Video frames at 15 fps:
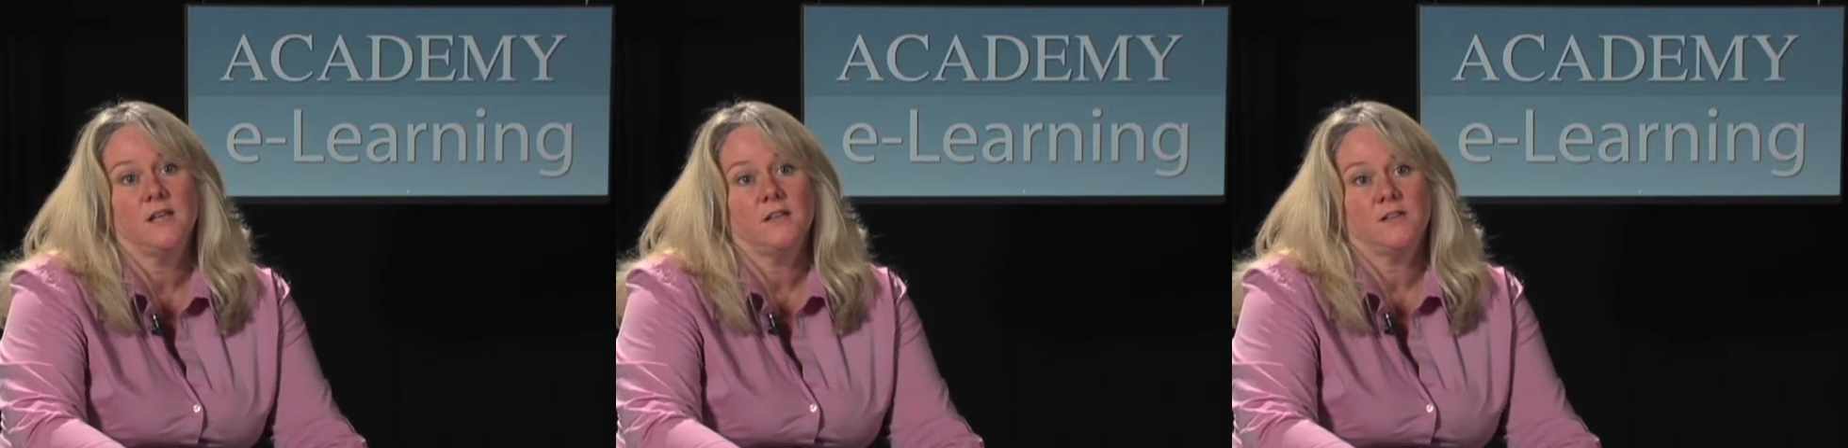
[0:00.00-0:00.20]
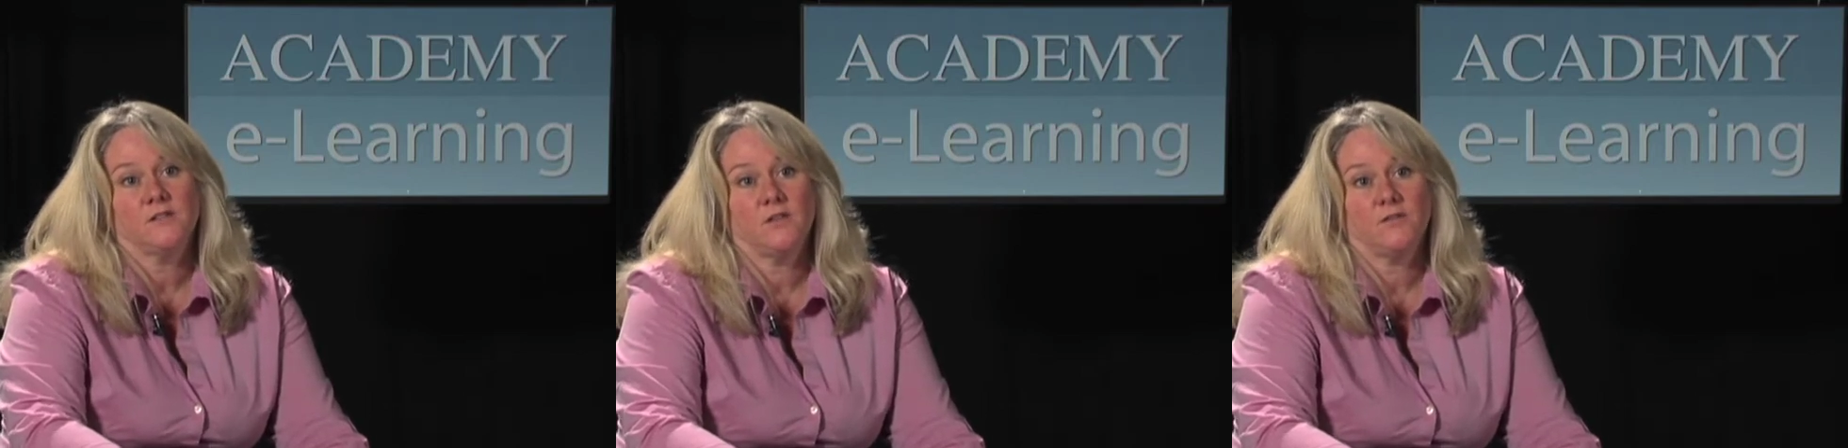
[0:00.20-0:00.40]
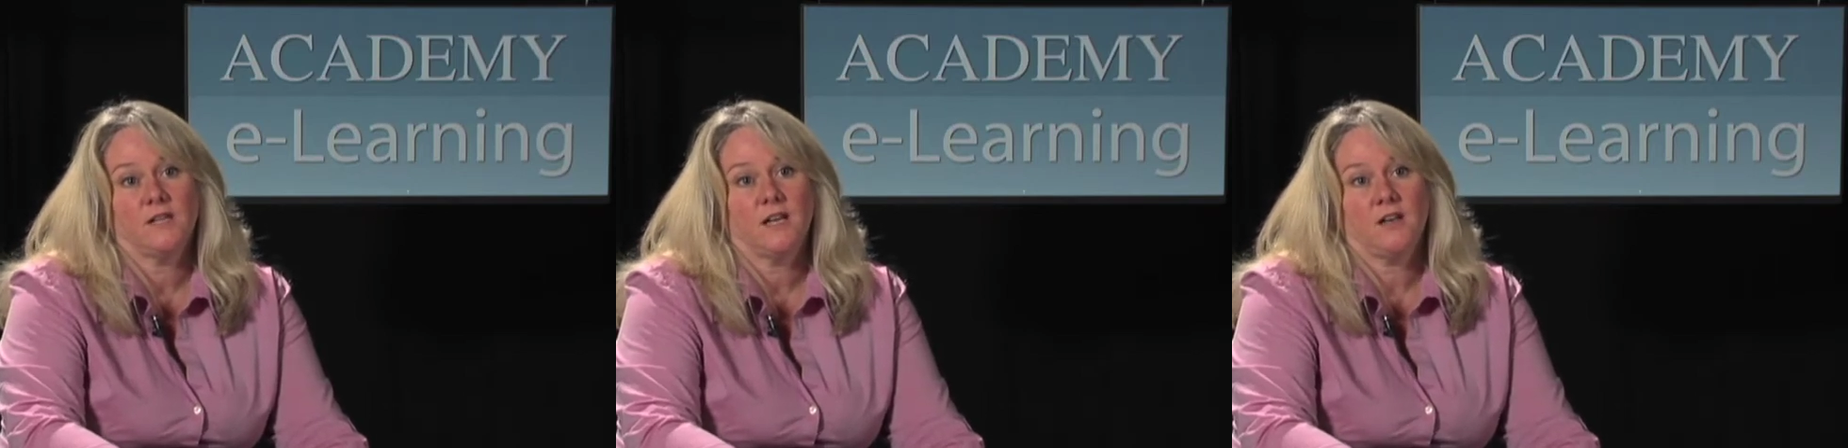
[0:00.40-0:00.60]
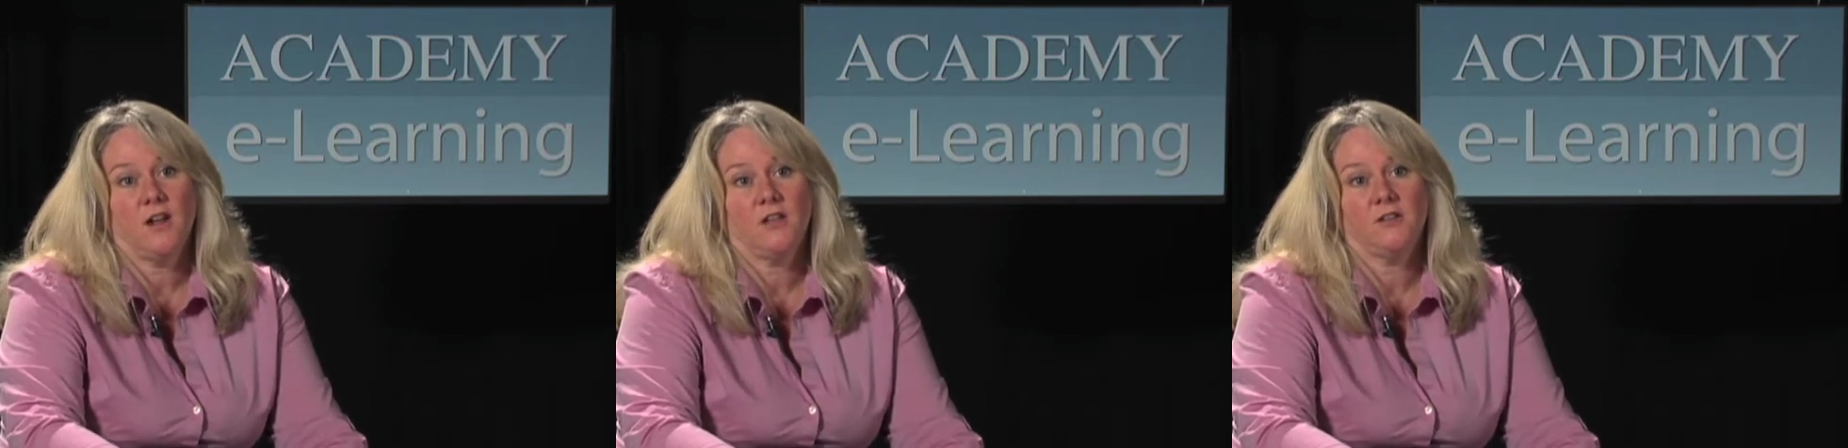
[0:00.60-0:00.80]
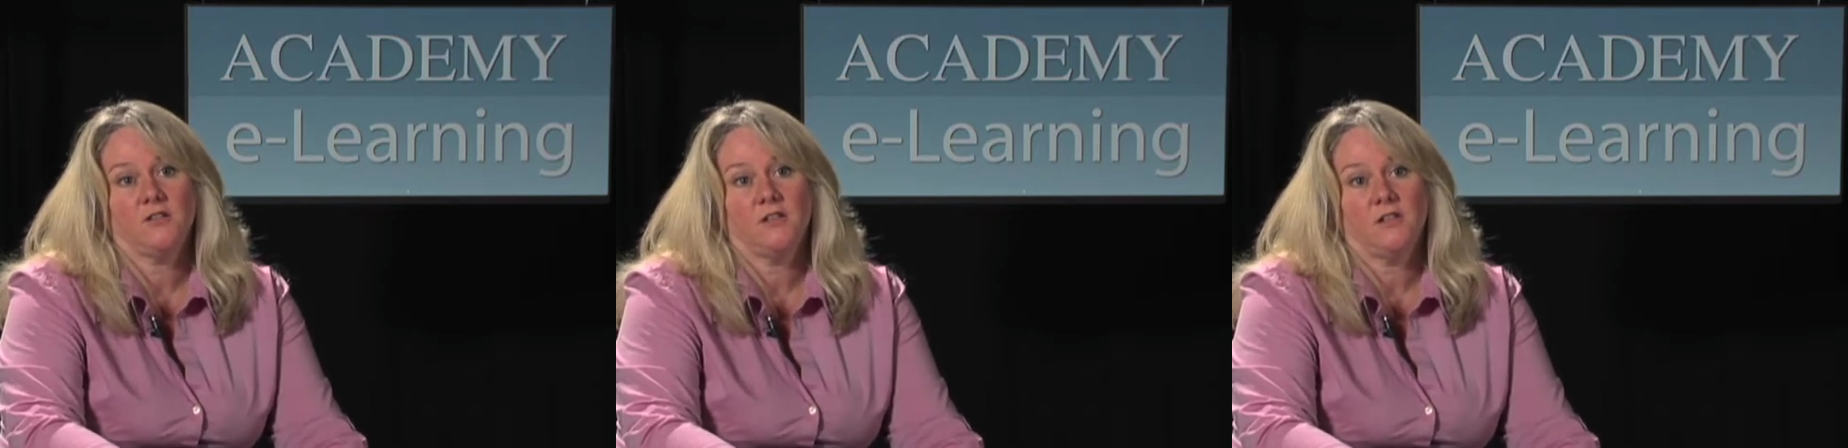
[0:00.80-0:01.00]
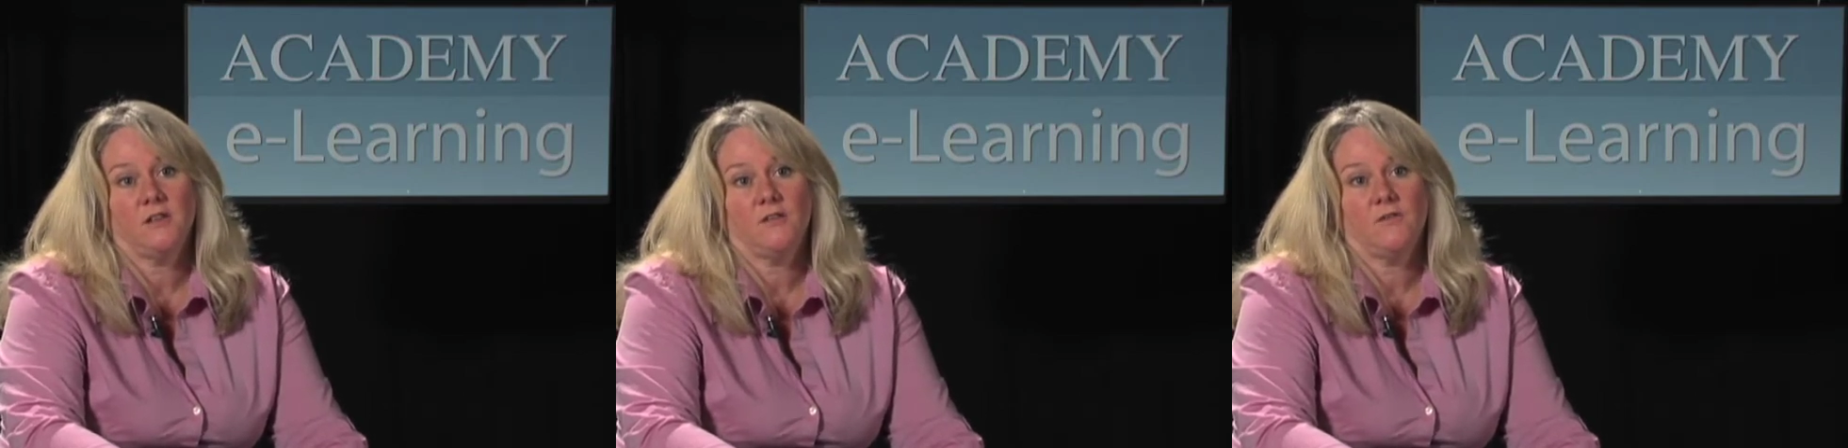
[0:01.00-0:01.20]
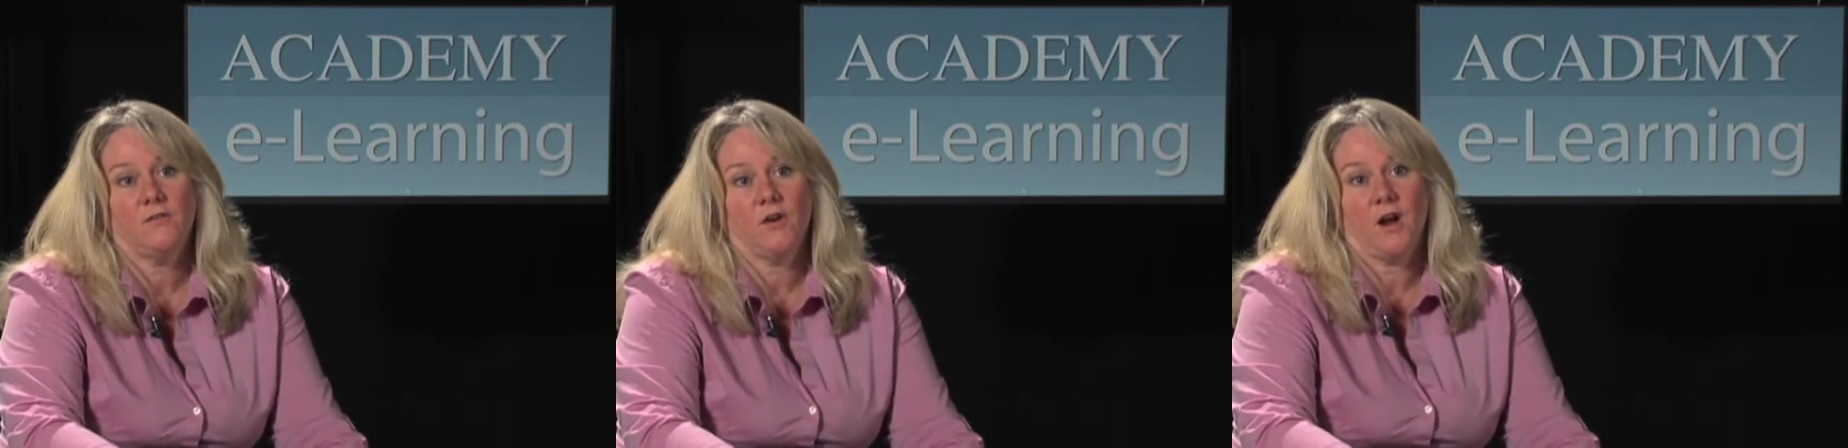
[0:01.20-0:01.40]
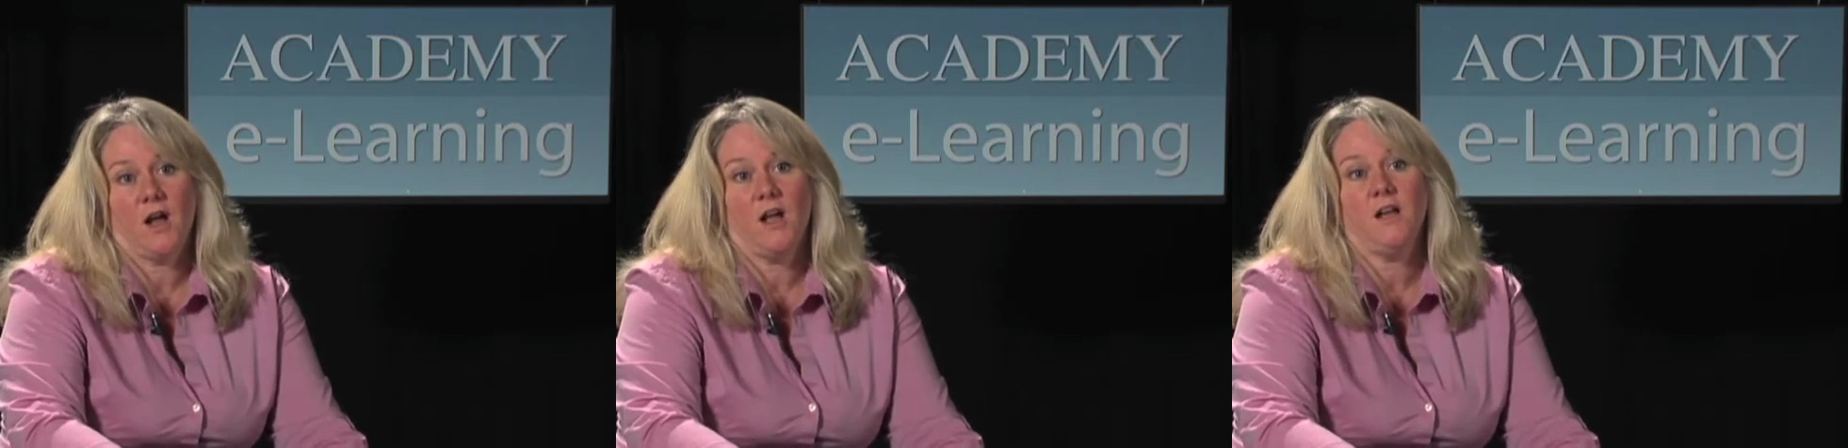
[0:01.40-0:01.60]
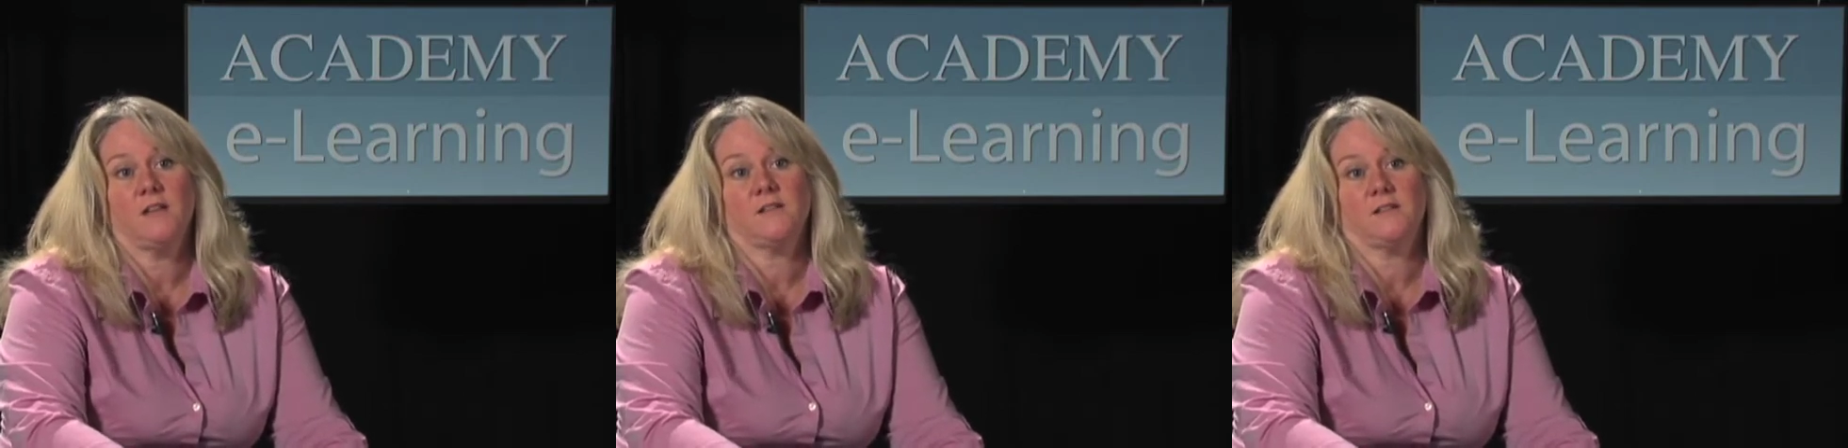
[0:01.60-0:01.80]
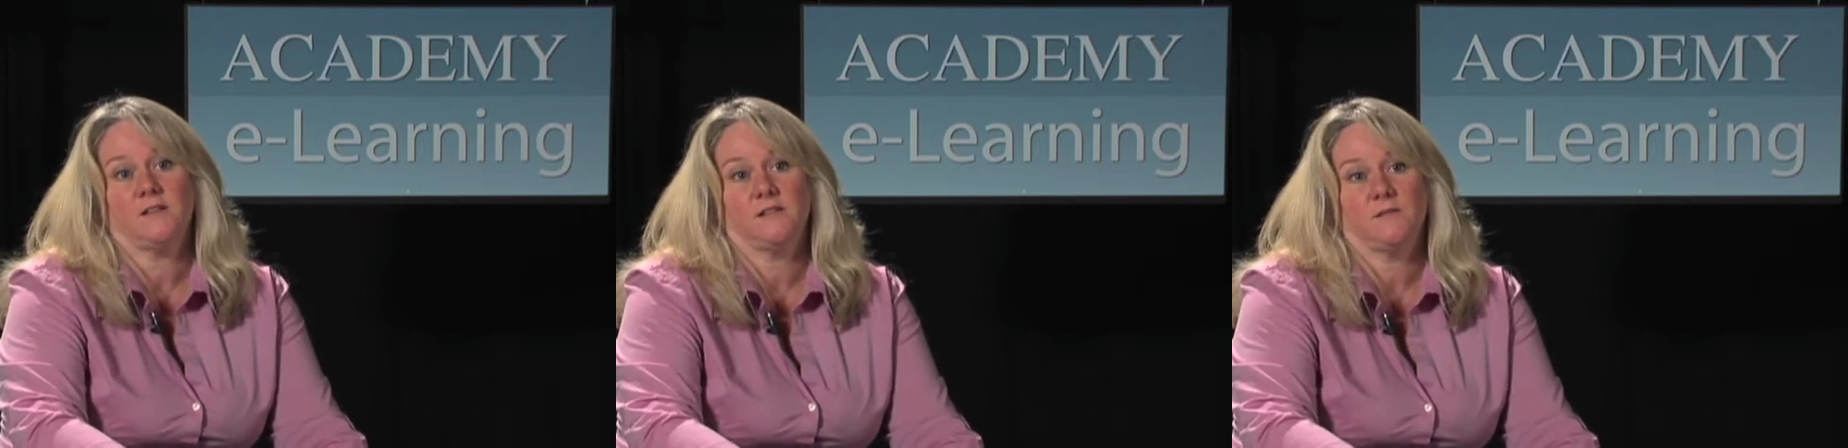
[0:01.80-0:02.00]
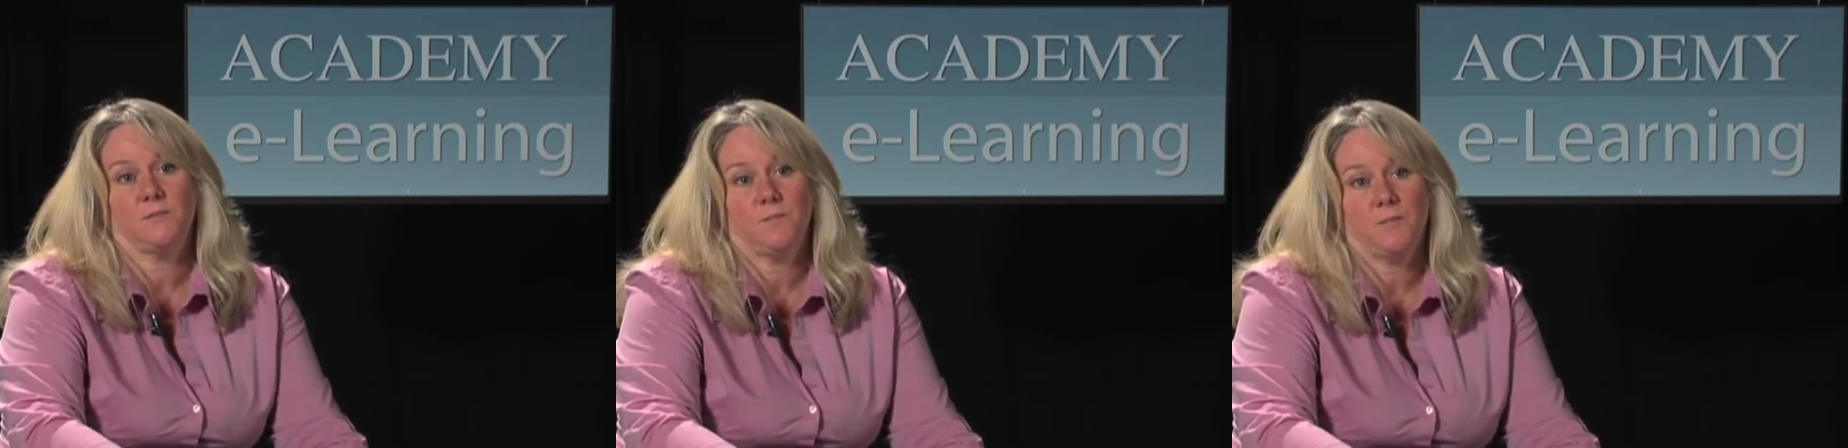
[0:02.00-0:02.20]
So technology for us has